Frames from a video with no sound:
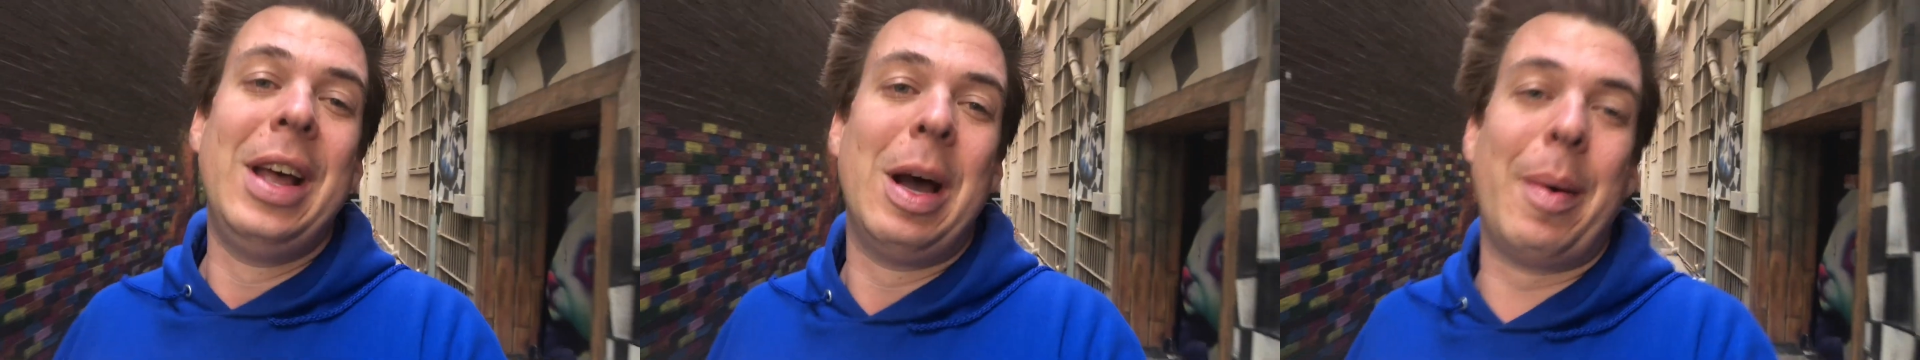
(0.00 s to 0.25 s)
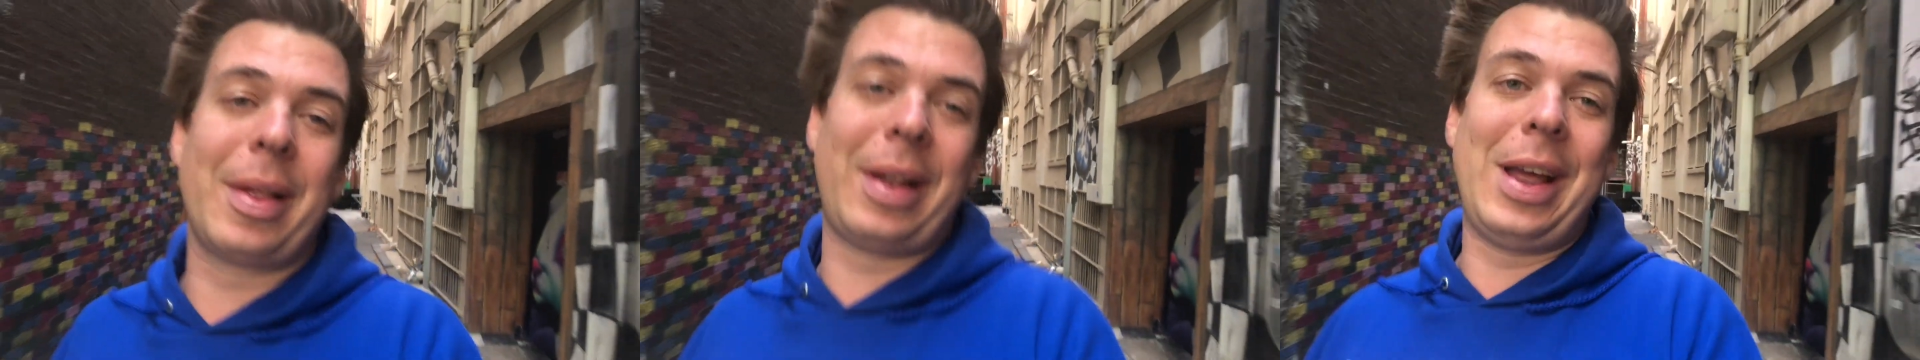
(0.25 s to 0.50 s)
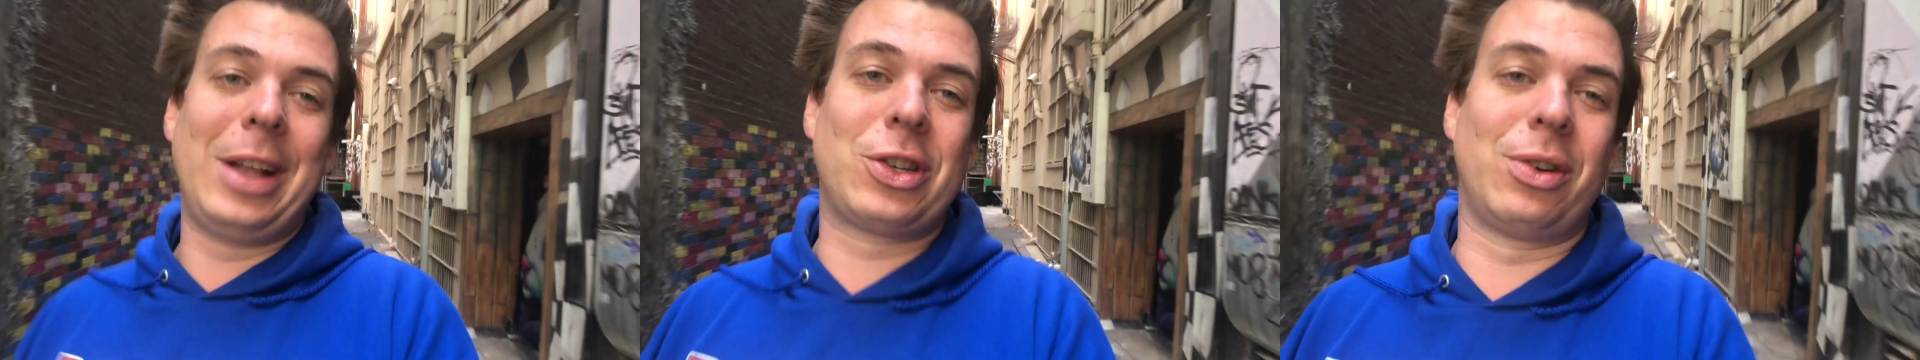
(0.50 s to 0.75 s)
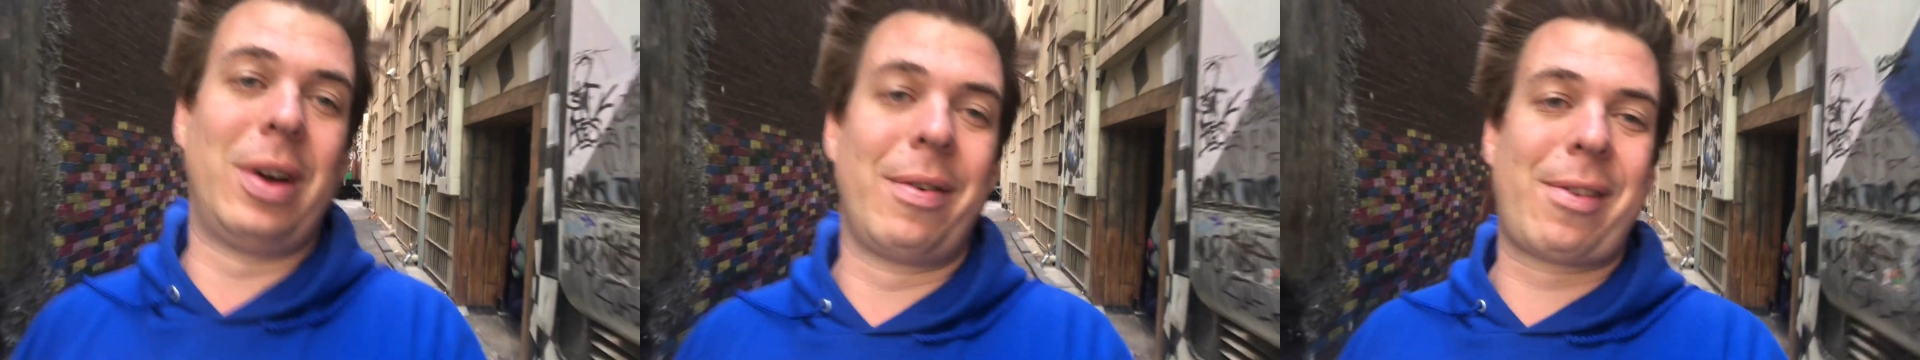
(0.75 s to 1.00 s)
about the
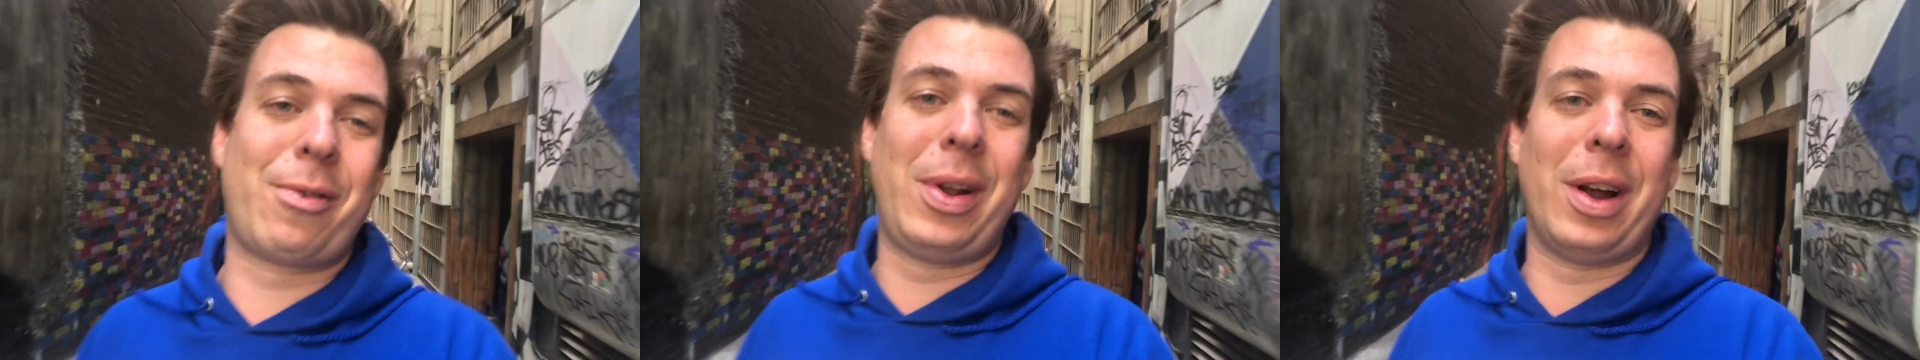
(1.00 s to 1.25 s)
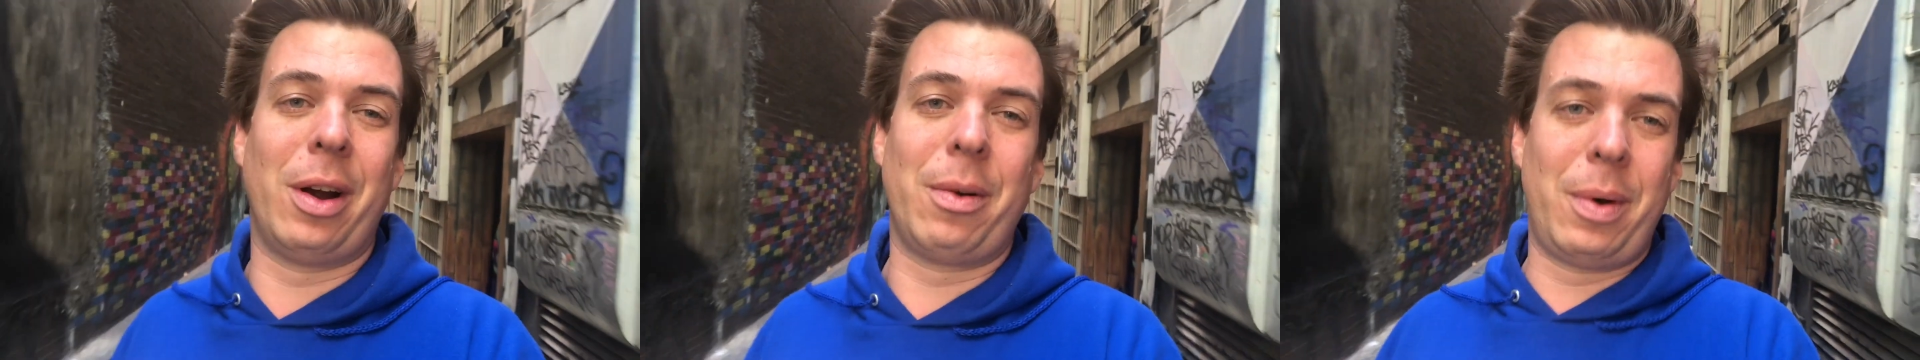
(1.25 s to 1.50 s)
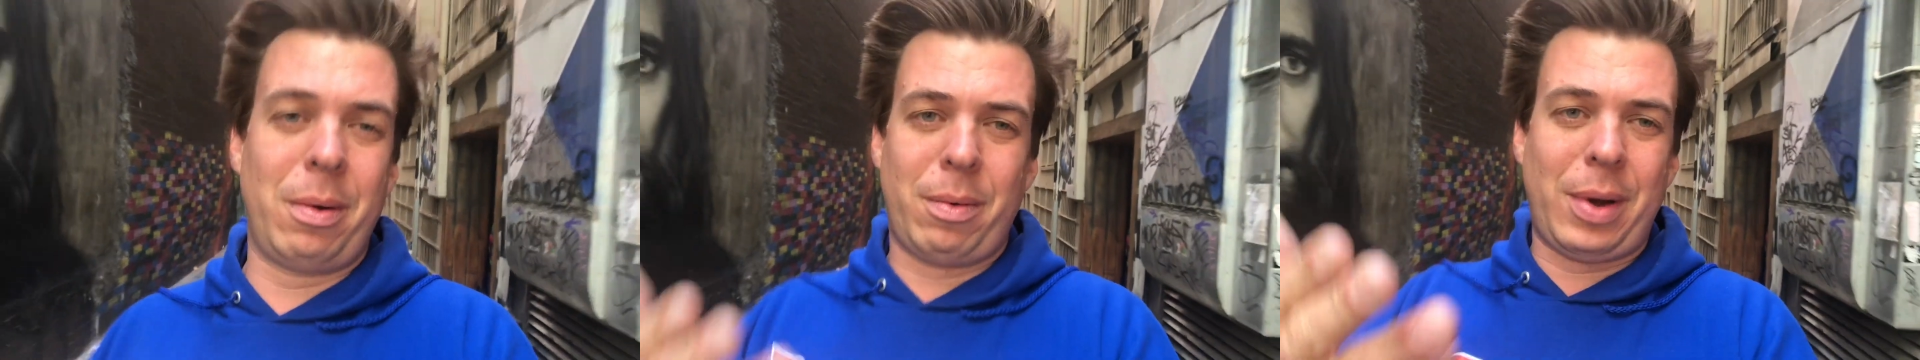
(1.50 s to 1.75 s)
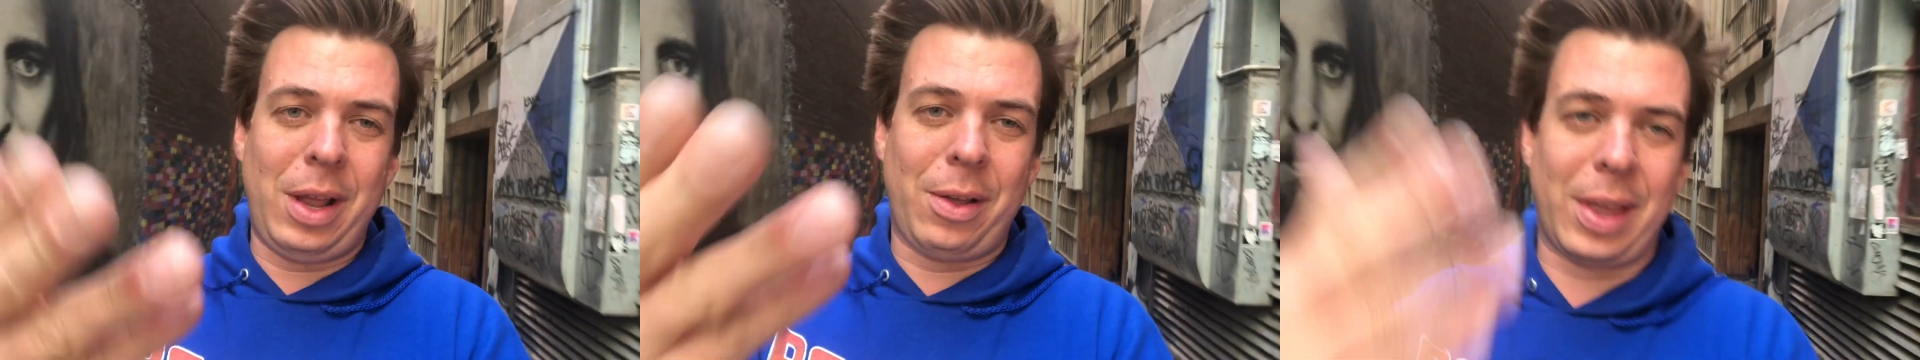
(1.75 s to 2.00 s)
nature of street art.
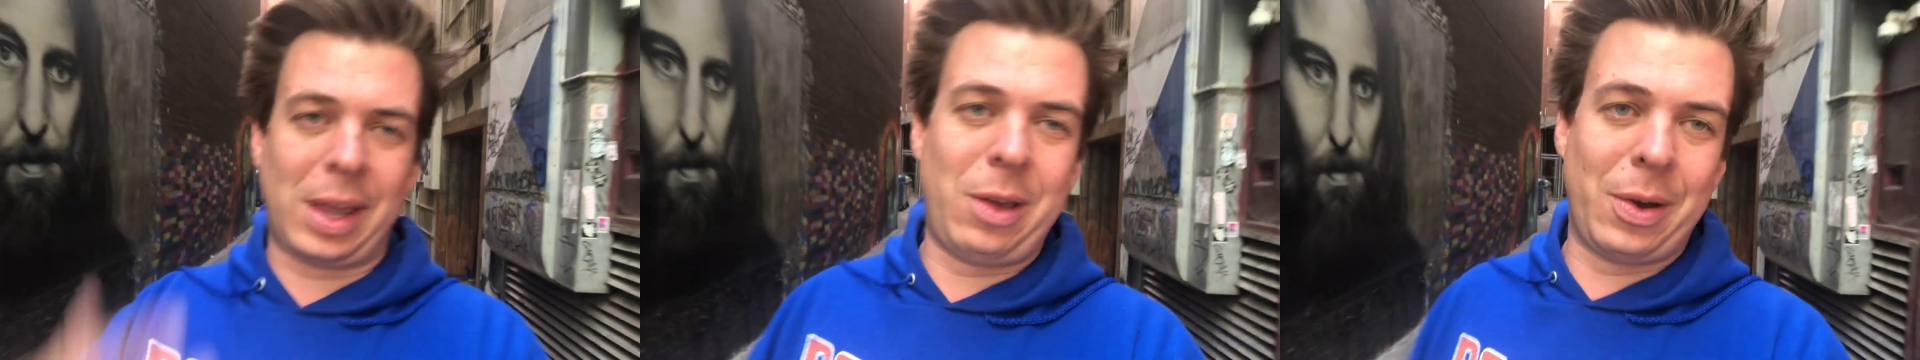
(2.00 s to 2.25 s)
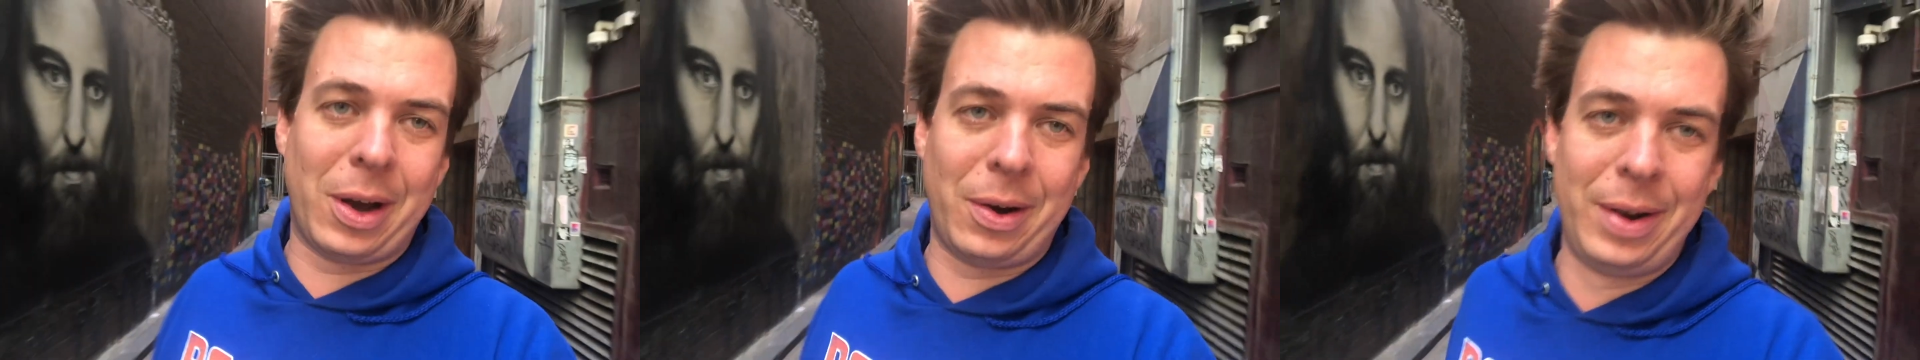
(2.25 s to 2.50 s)
What do you think, Hugo?